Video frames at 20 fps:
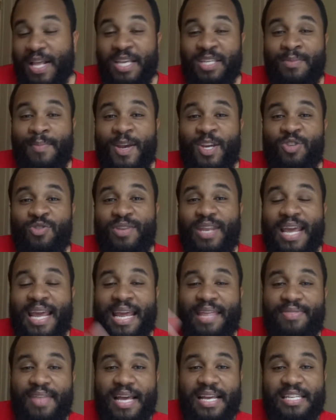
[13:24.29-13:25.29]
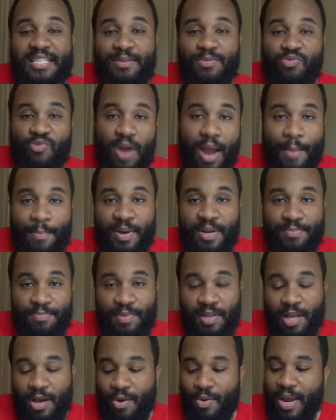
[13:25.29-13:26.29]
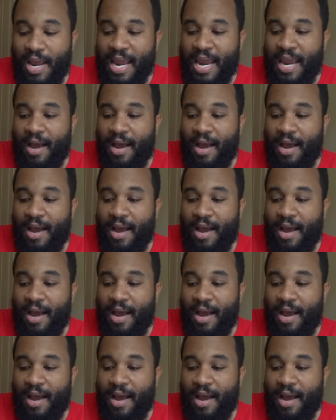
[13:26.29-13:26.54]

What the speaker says: So make sure to hit that subscribe button below,